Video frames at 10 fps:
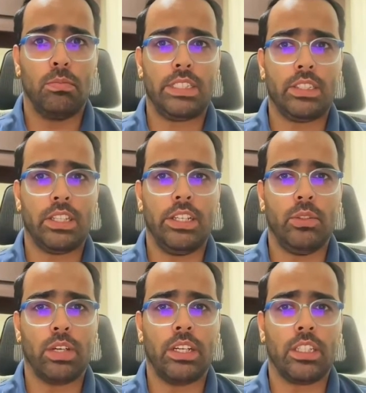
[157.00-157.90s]
basically
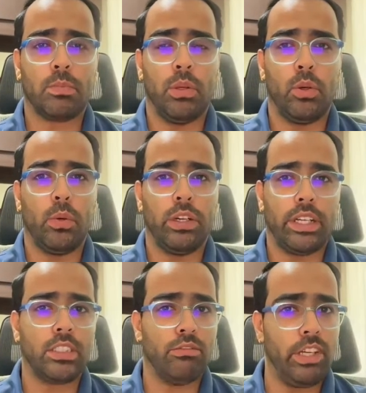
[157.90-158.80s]
you can explore
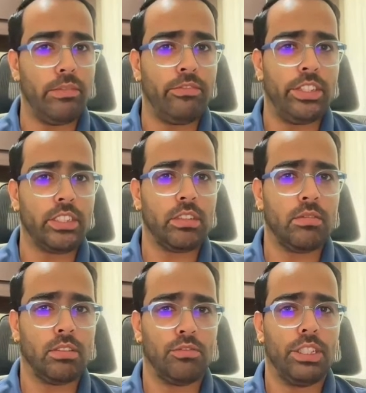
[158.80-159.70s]
Vertex Web first.
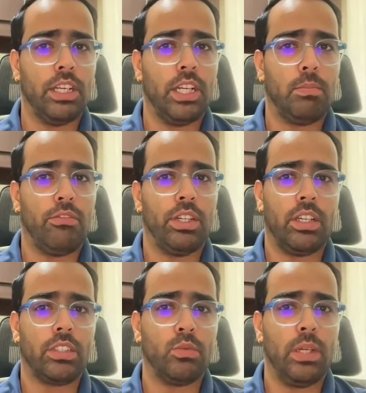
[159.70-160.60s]
So with the help of
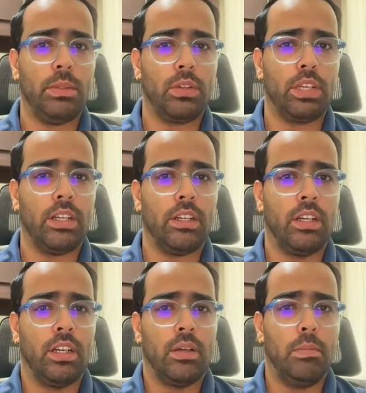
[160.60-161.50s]
Vertex Web, you can
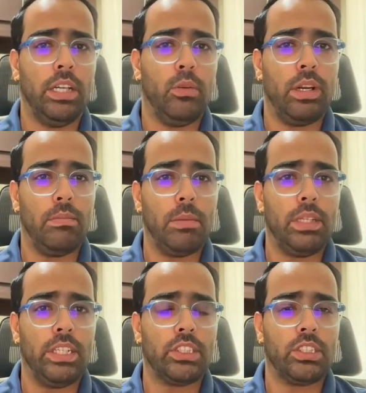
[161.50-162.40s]
build web
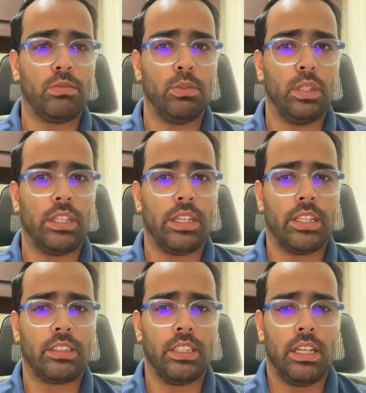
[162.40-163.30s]
applications with
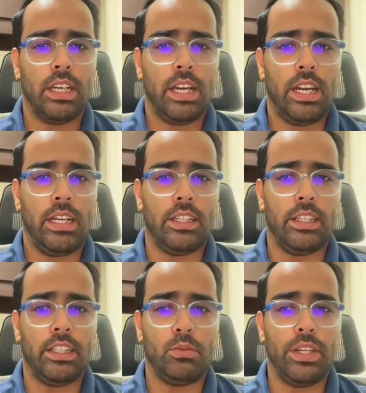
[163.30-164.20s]
Vertex, and
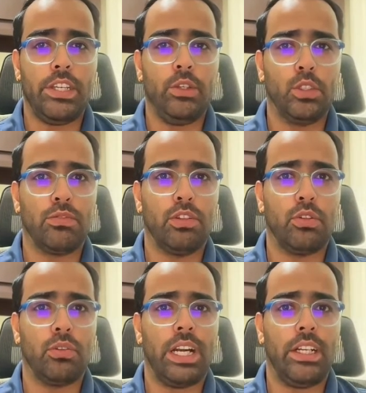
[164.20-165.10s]
it is very useful
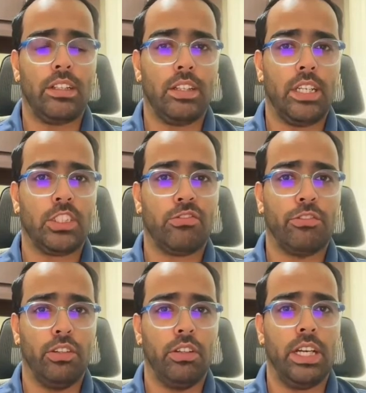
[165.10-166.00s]
to write
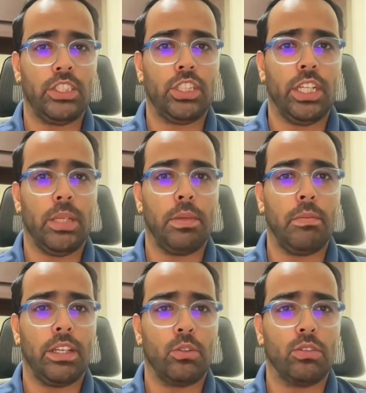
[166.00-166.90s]
RESTful HTTP
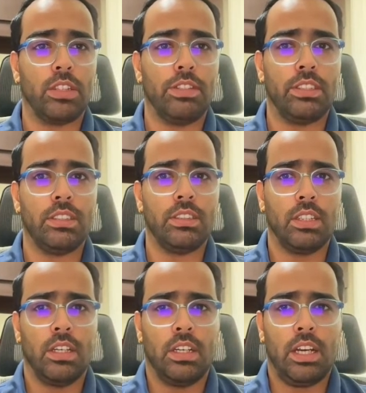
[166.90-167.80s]
microservices,
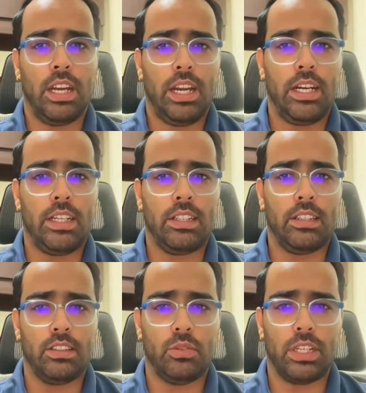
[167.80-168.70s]
and
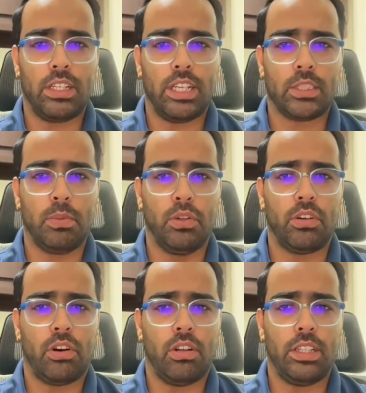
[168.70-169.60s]
you can explore
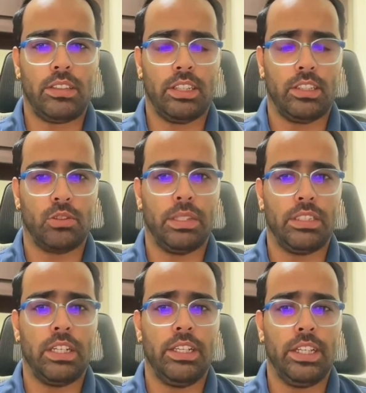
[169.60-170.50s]
all that thing. So
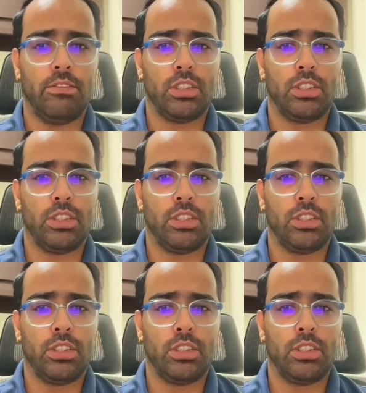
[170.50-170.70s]
basically it has